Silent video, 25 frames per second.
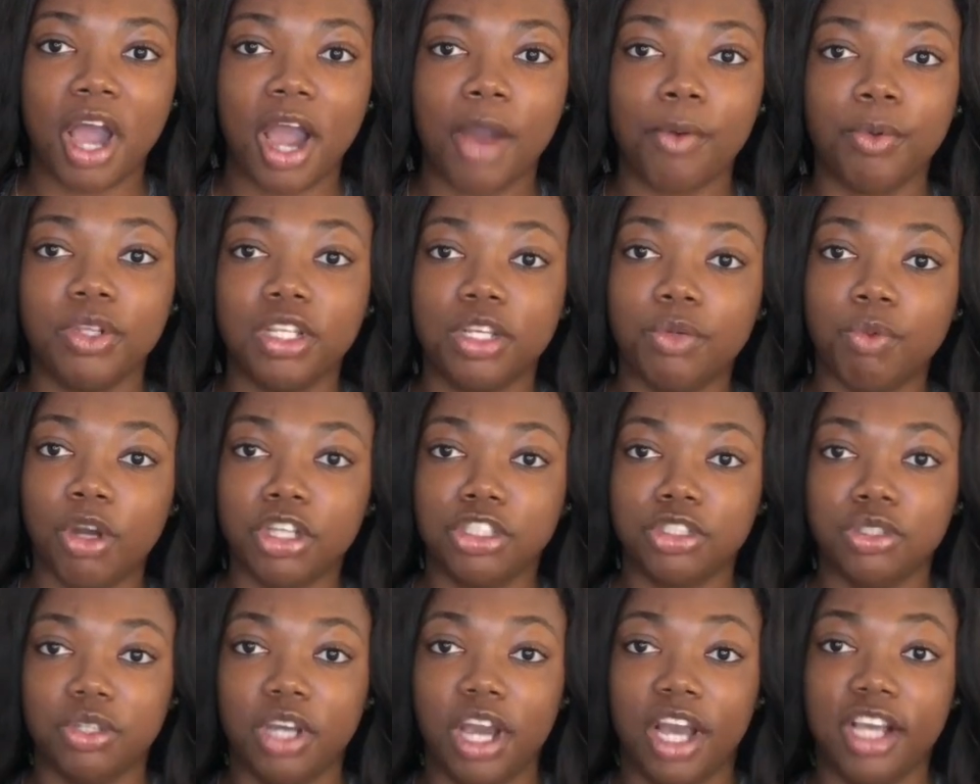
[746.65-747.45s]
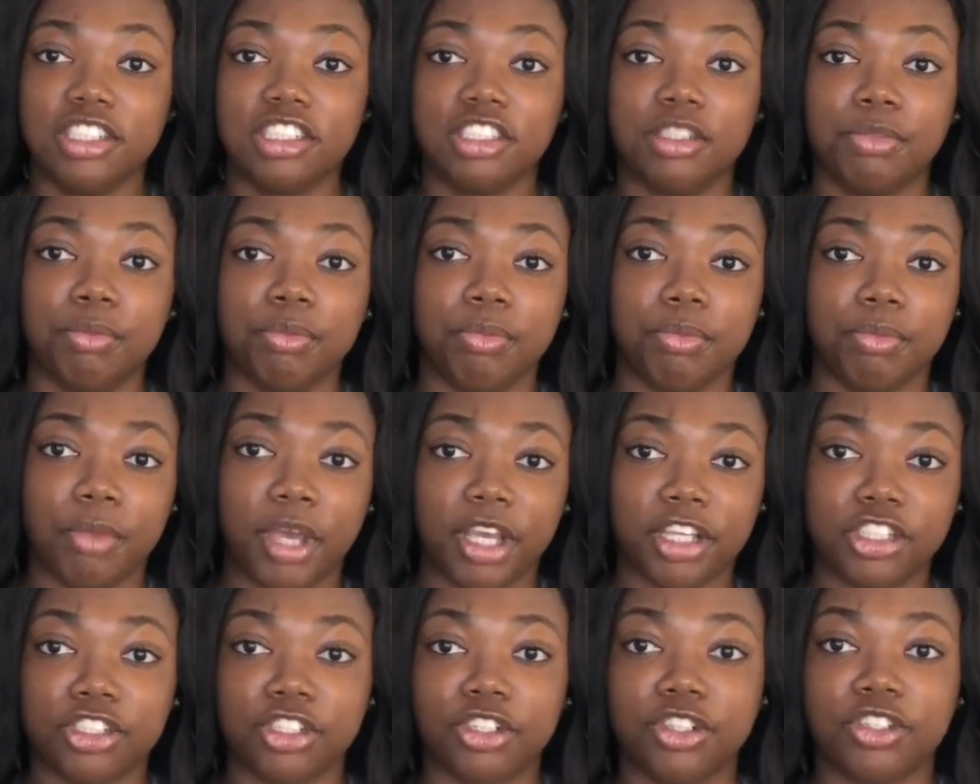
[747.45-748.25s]
I really want you guys to
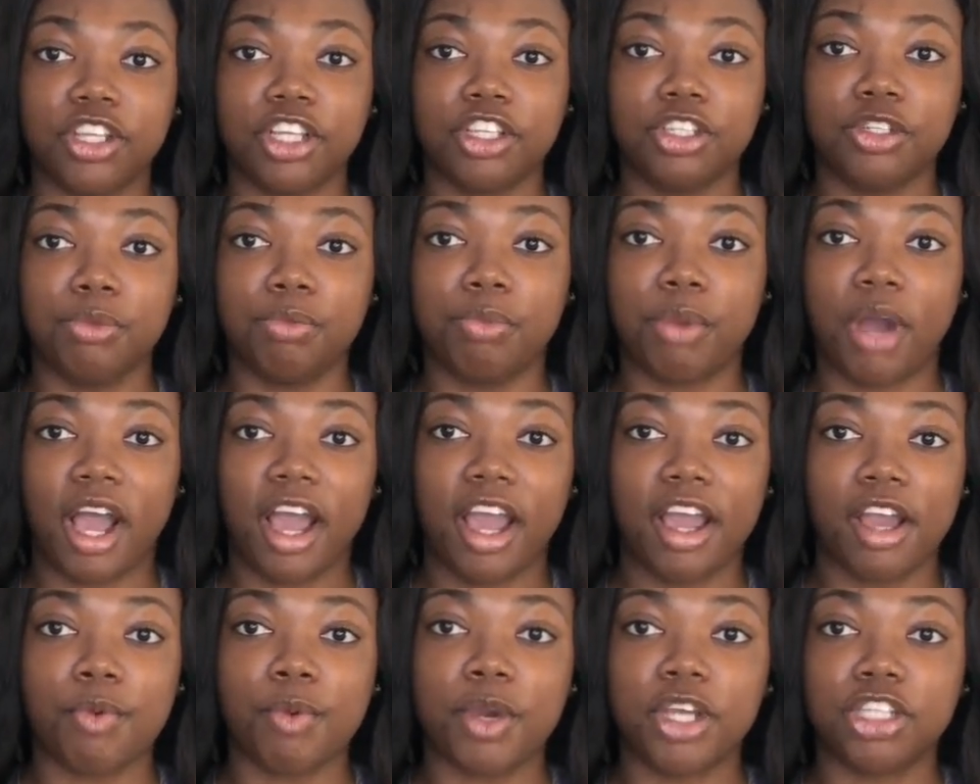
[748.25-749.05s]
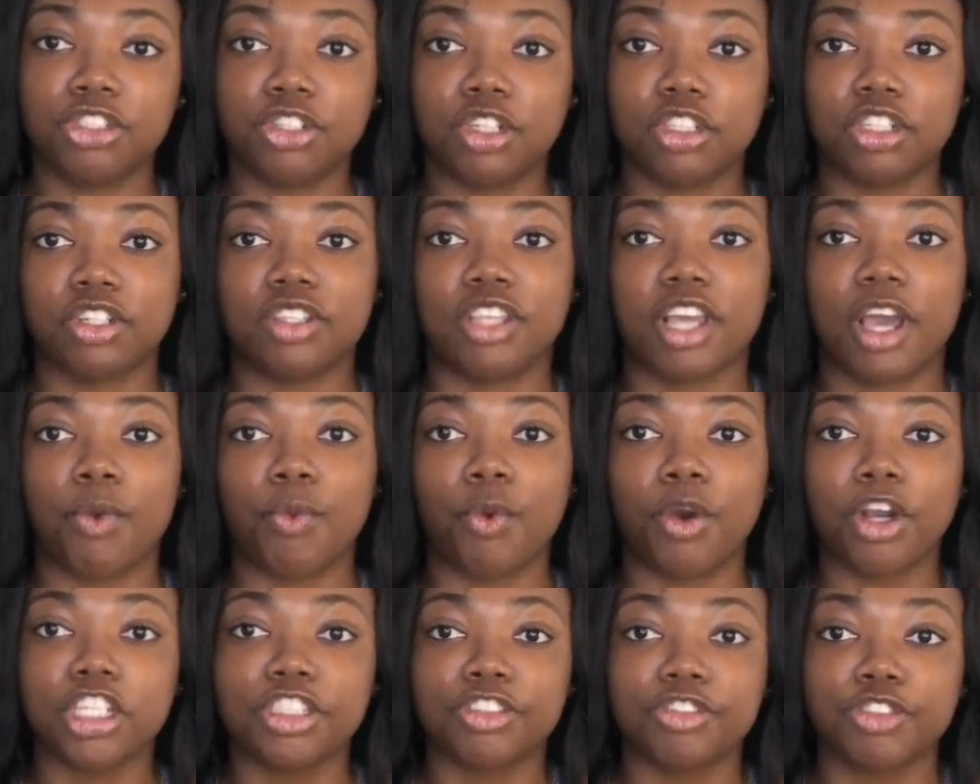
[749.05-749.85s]
make sure that you buy a waist trainer
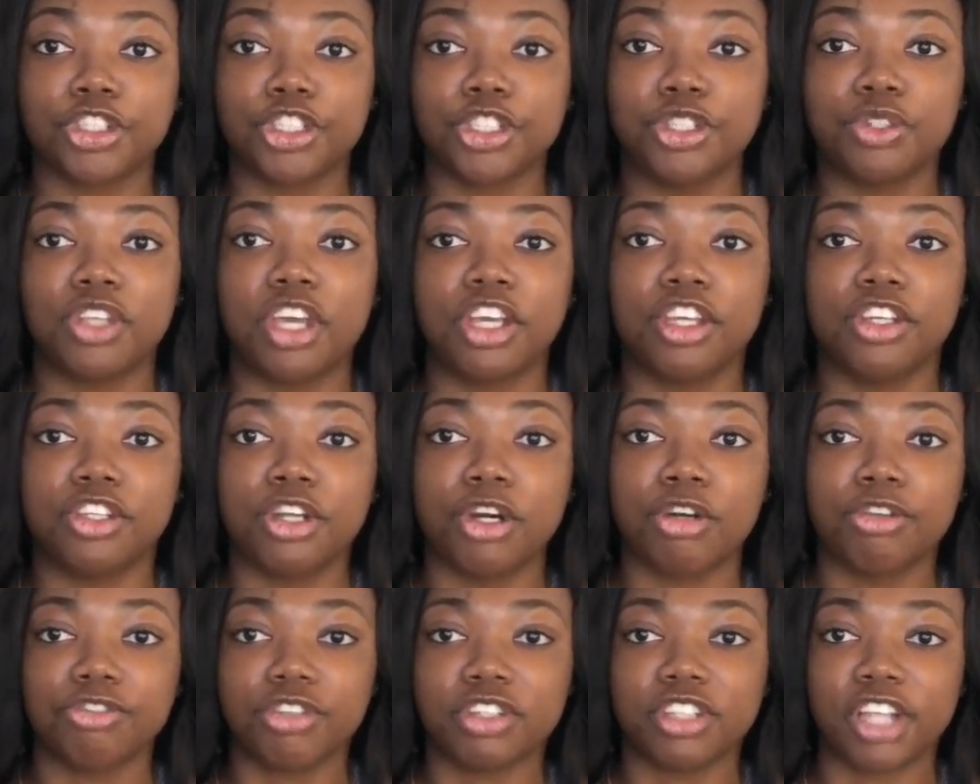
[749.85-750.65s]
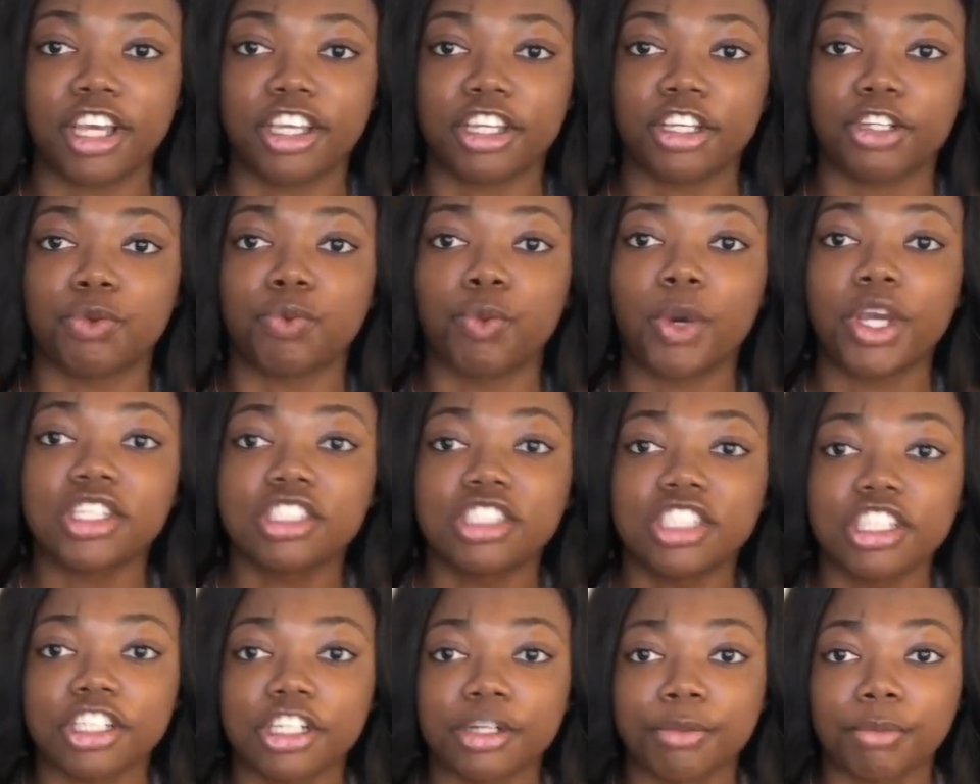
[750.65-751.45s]
that works for you, that you don't feel like you're
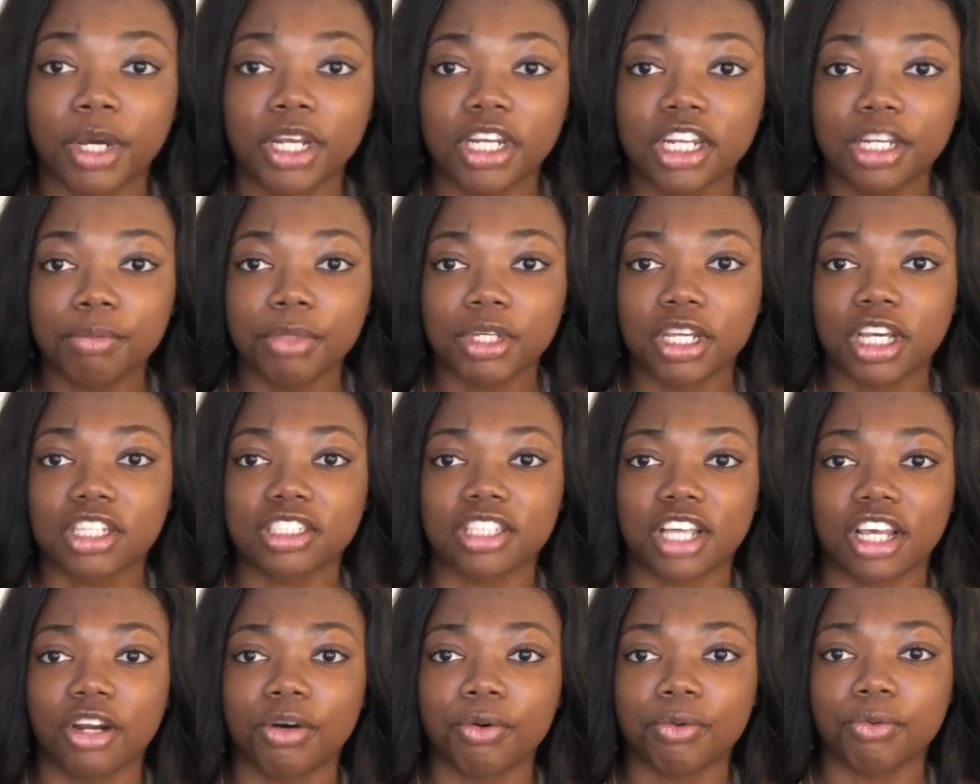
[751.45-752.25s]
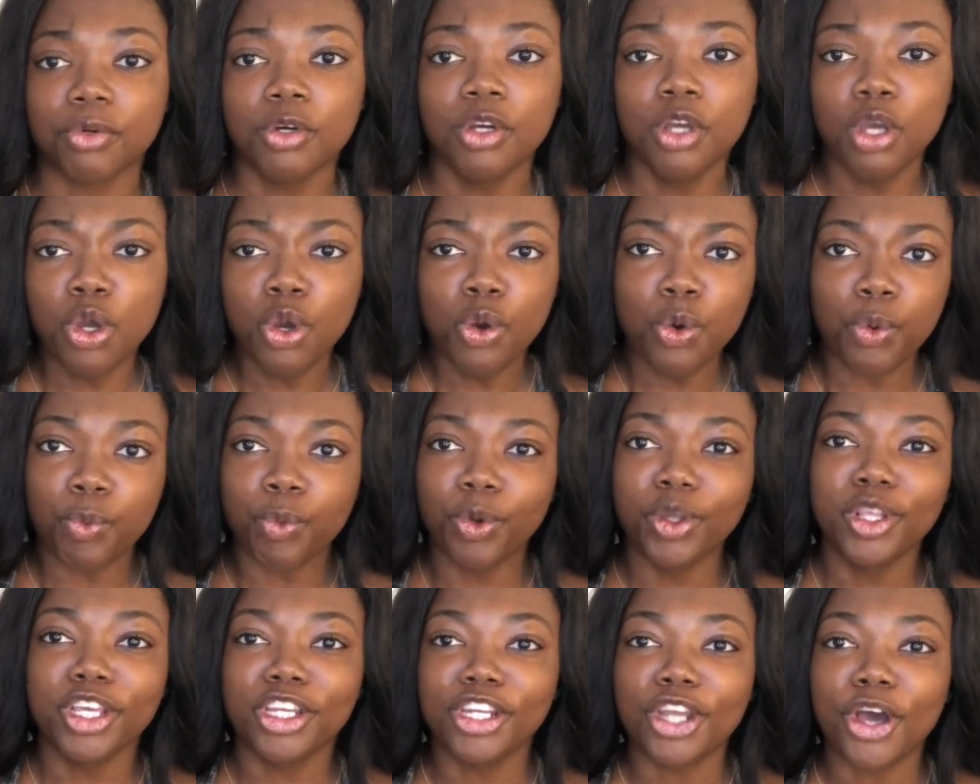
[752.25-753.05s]
wasting your money, because I don't
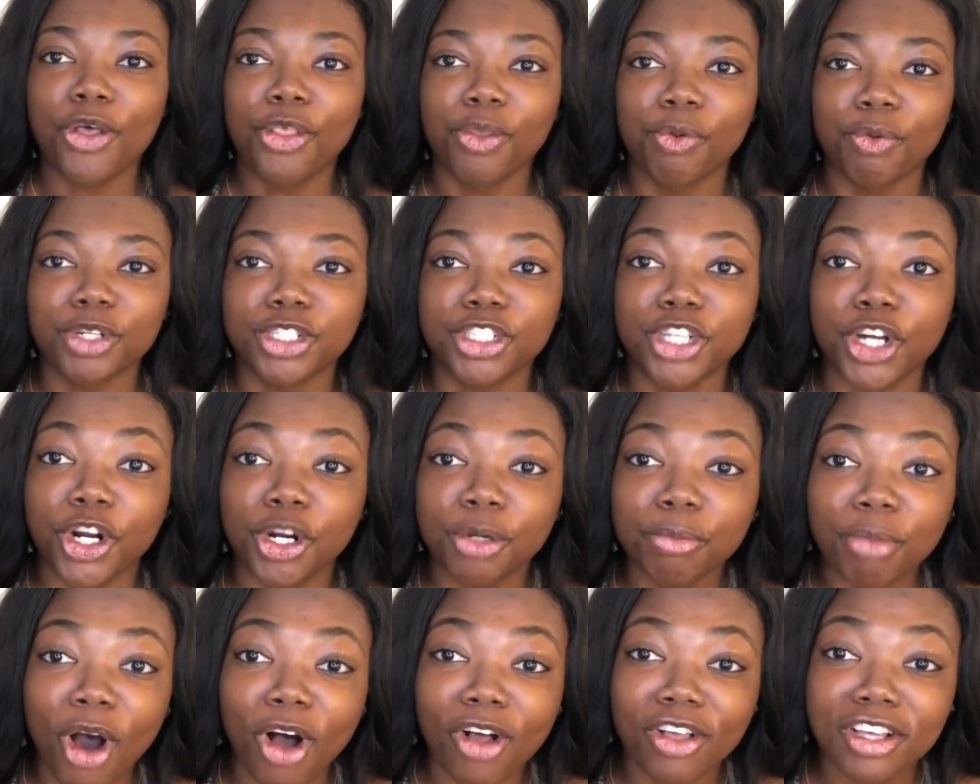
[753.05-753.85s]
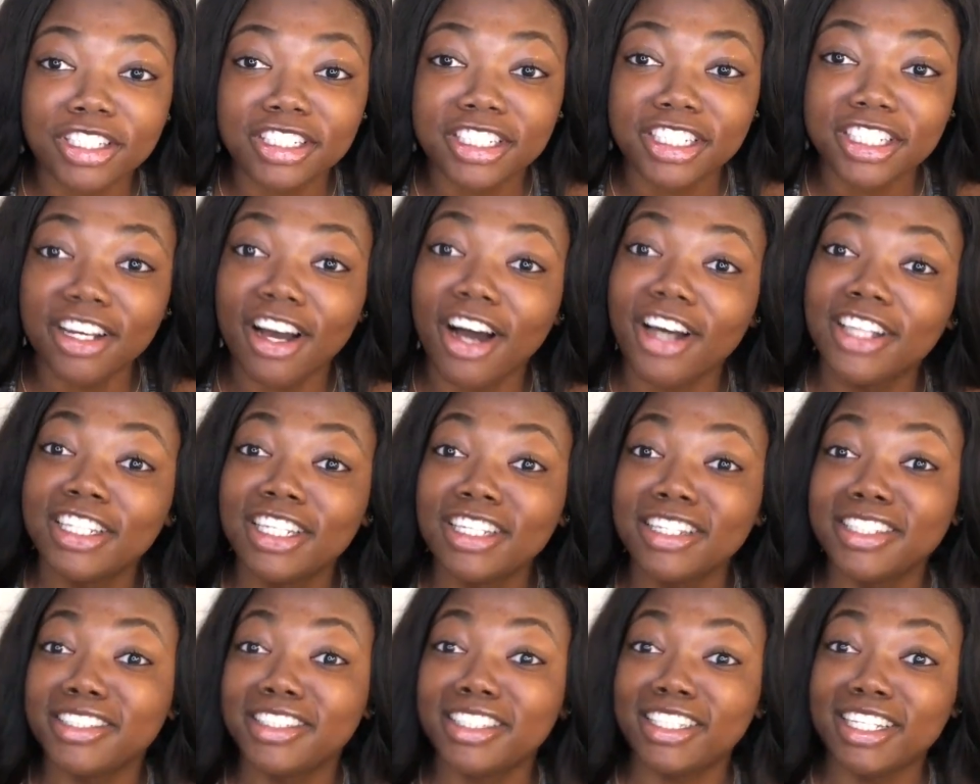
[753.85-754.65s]
really know the return policy on
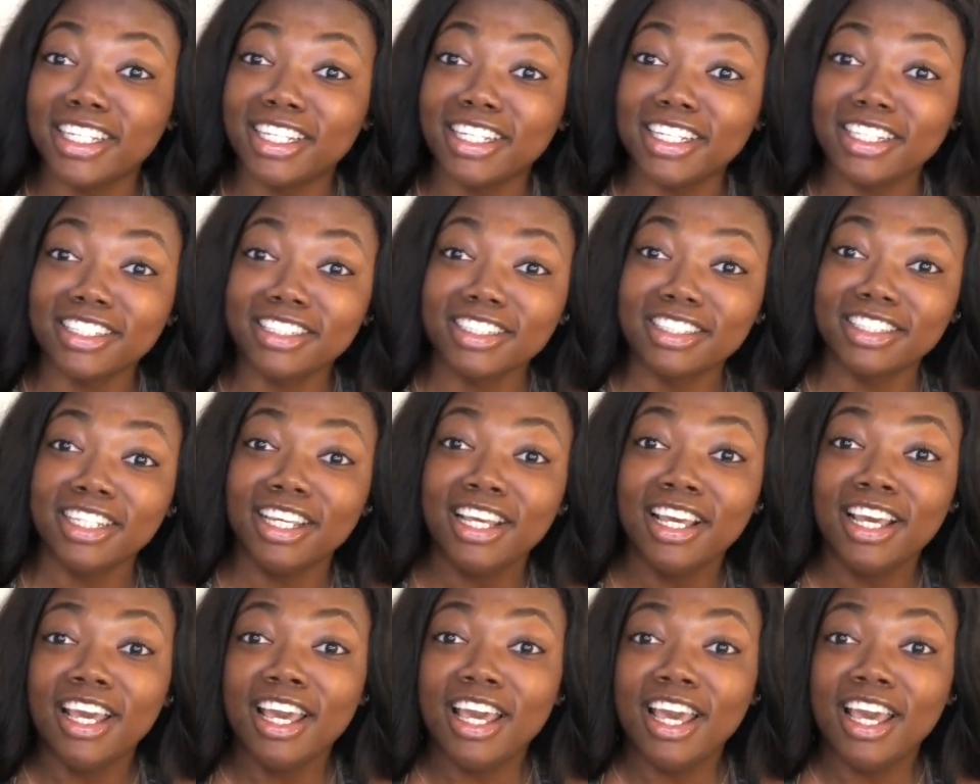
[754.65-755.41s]
these things.